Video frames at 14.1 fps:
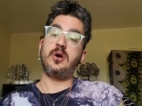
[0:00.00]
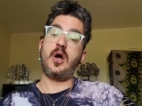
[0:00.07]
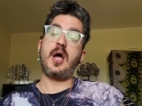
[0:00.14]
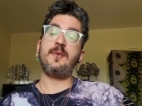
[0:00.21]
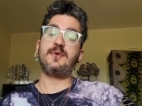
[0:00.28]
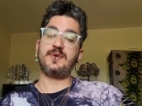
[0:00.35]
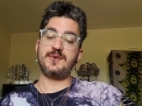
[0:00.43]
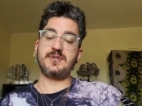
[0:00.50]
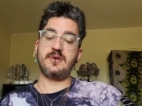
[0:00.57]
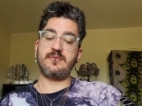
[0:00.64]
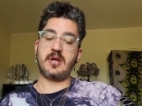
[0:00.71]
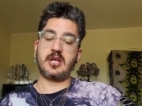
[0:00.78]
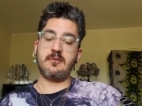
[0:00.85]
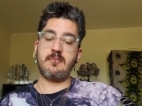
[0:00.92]
I would also
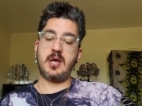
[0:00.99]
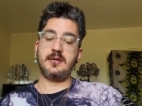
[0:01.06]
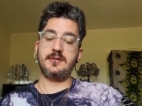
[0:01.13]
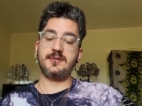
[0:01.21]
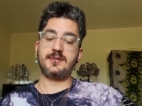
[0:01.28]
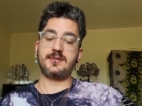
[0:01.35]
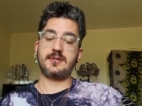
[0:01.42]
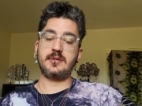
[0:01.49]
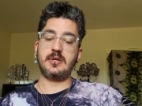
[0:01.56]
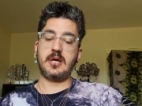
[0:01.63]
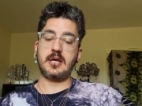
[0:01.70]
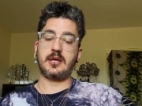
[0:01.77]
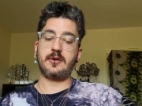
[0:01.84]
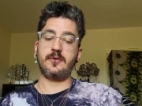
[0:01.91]
recommend
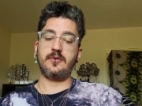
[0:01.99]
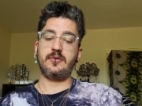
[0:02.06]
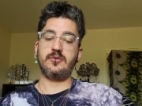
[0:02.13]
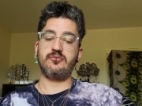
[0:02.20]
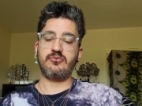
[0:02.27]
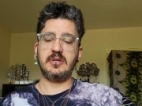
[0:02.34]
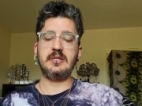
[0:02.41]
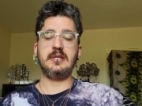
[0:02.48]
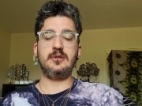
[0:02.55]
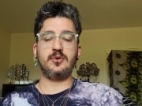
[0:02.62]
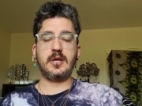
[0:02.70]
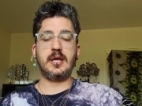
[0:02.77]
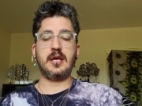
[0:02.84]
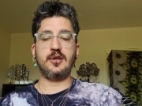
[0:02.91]
like really
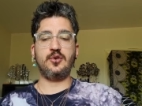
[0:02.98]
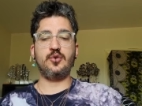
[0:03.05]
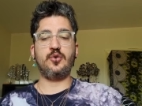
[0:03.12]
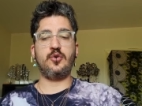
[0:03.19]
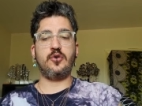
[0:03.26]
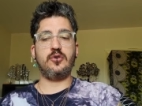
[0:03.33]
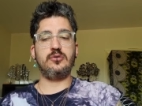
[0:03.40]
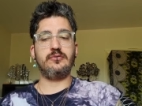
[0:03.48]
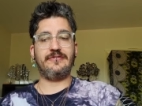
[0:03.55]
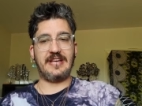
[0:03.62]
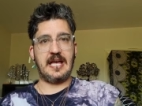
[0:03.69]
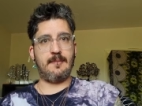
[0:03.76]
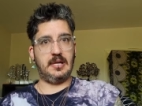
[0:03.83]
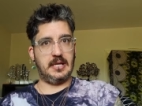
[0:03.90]
looking at your
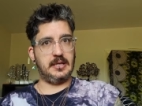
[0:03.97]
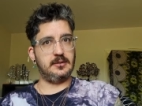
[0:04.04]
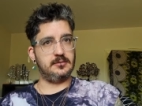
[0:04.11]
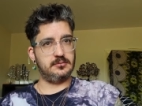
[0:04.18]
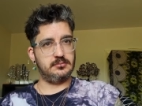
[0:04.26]
family